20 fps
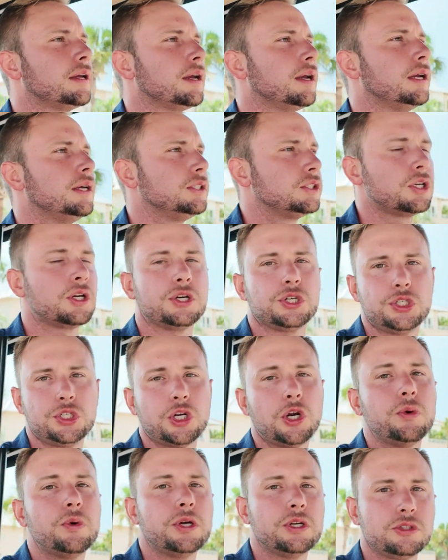it's going to
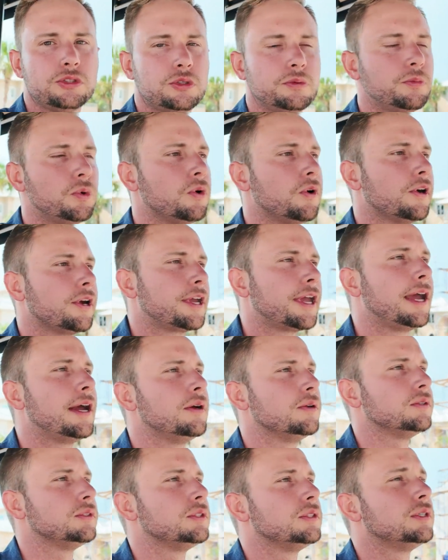show it to more
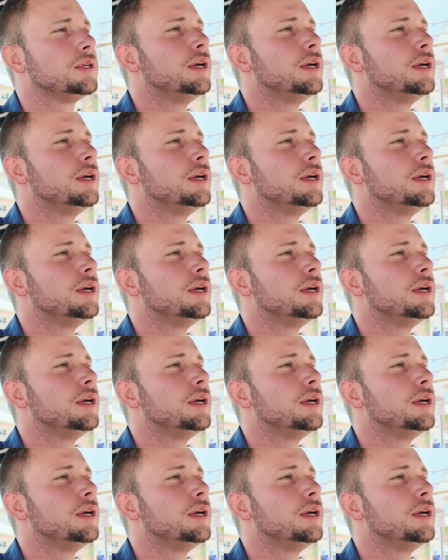accounts.